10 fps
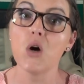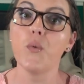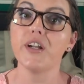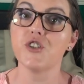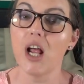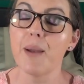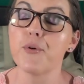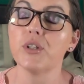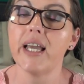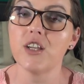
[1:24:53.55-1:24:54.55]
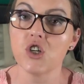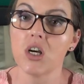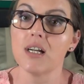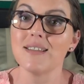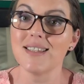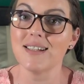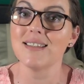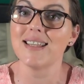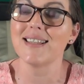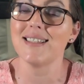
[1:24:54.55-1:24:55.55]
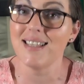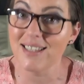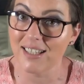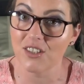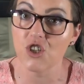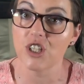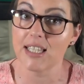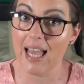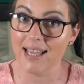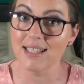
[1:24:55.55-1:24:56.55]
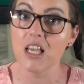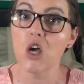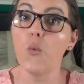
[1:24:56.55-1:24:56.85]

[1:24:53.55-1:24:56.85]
where child protection concerns existed, she says,